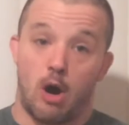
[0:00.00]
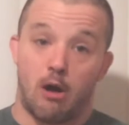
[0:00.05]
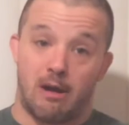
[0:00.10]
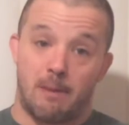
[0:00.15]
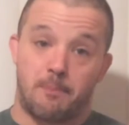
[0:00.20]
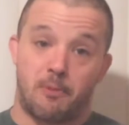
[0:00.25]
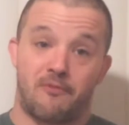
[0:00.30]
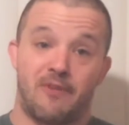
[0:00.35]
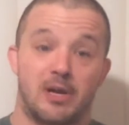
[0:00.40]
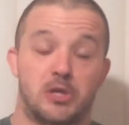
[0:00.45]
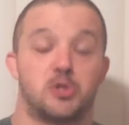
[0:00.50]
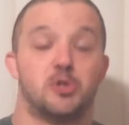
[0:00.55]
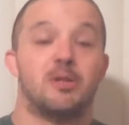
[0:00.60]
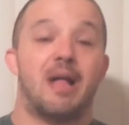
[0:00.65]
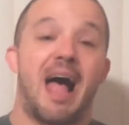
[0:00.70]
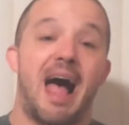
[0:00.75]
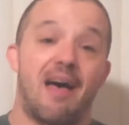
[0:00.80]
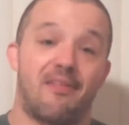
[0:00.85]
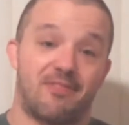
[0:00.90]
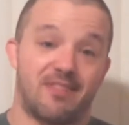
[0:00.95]
are a professional
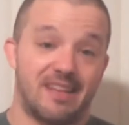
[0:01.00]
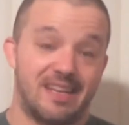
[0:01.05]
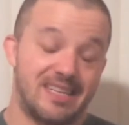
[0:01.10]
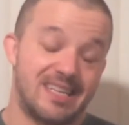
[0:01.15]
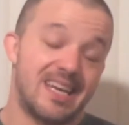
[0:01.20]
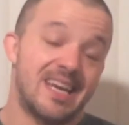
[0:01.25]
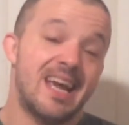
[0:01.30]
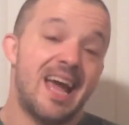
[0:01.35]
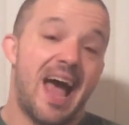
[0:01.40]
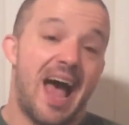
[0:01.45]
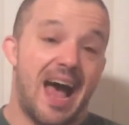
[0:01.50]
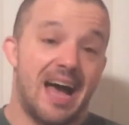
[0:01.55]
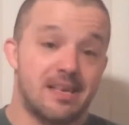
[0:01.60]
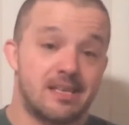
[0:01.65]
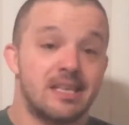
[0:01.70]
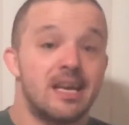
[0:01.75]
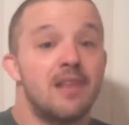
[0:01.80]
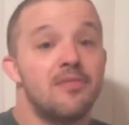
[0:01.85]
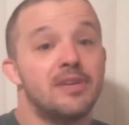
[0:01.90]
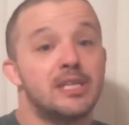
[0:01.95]
athlete,
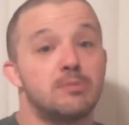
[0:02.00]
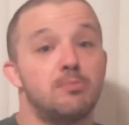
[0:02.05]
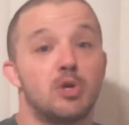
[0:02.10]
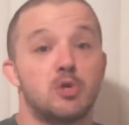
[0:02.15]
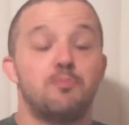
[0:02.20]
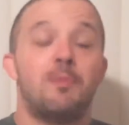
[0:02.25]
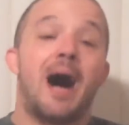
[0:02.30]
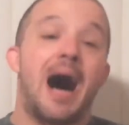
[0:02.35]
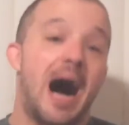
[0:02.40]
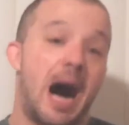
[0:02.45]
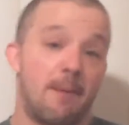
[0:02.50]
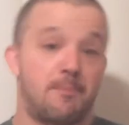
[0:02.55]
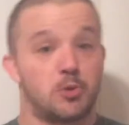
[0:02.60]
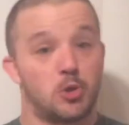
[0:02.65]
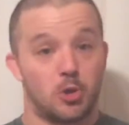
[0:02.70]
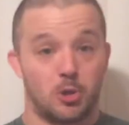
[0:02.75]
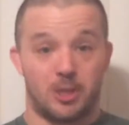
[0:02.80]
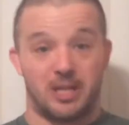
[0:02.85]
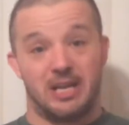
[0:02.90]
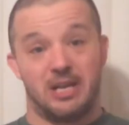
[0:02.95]
as this is most
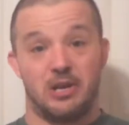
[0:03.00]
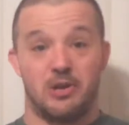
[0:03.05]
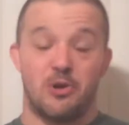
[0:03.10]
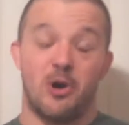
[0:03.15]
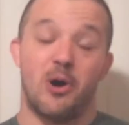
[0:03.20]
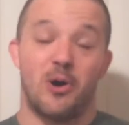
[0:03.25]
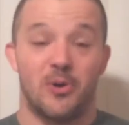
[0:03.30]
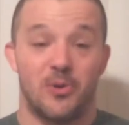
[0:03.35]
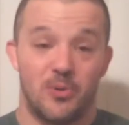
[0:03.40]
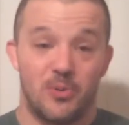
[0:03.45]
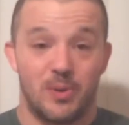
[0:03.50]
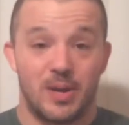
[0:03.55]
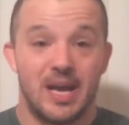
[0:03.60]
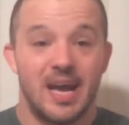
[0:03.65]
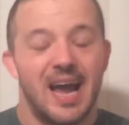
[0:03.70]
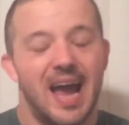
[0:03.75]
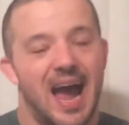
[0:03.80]
popularly known